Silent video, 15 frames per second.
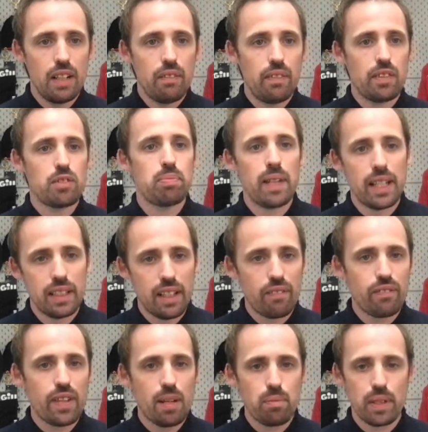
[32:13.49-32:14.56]
We've explained their
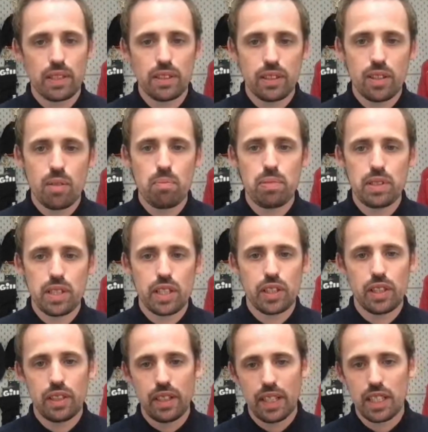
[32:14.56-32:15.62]
fabrics and
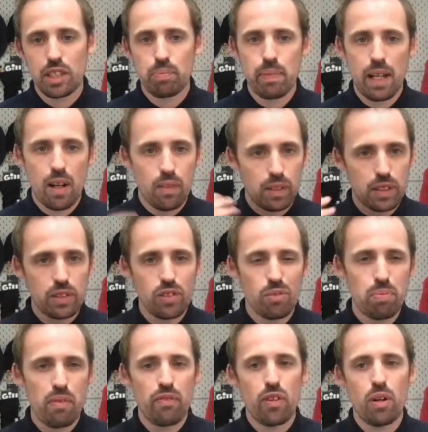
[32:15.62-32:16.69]
composition, the Xpel, the sort
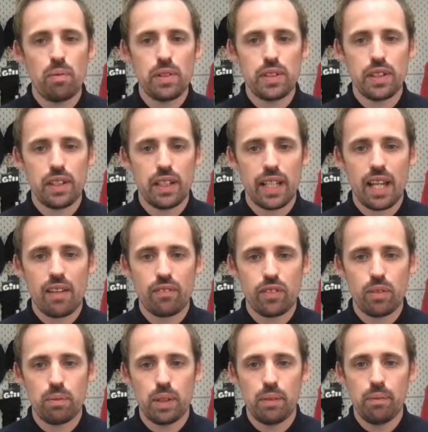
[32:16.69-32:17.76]
of performance you're going to get
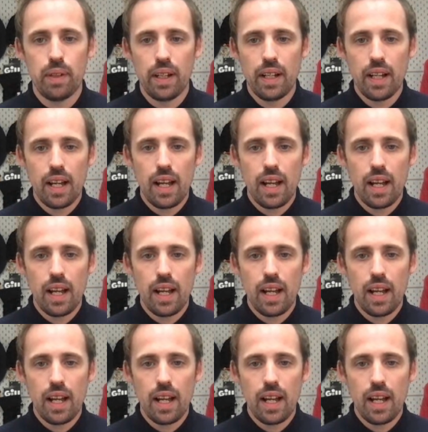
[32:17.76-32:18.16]
from them.